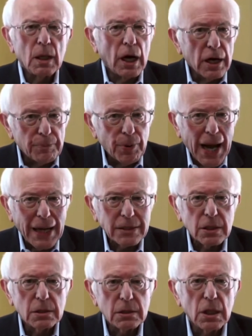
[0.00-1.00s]
On a
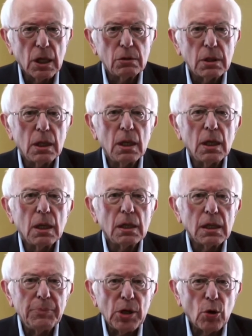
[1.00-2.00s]
practical note,
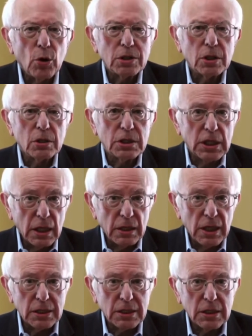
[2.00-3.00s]
let me also say
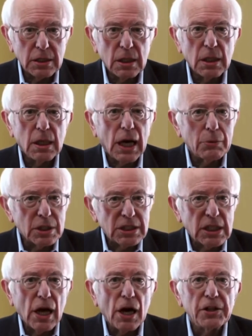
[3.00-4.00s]
this. I will
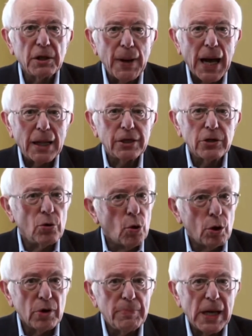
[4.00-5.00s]
stay on the ballot in
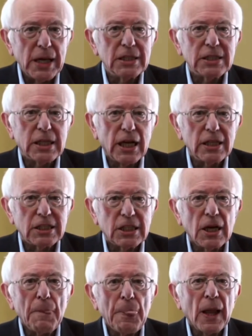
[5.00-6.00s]
all remaining
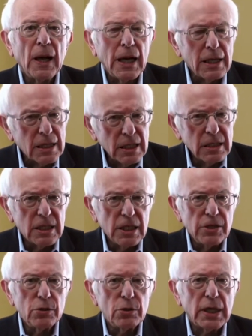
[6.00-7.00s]
states and
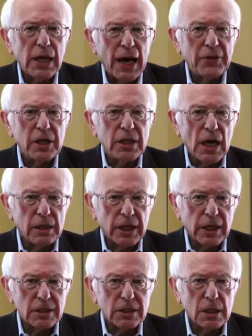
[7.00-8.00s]
continue to gather
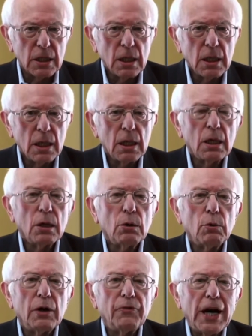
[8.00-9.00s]
delegates.
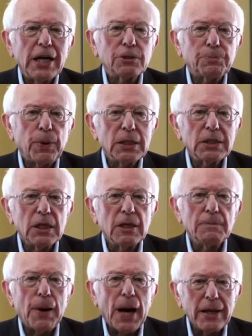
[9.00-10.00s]
While Vice
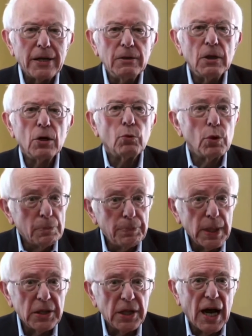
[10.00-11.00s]
President Biden will
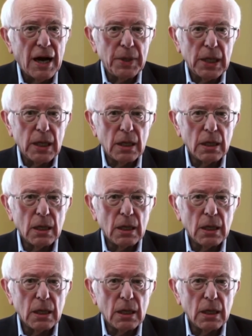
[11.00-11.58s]
be the nominee,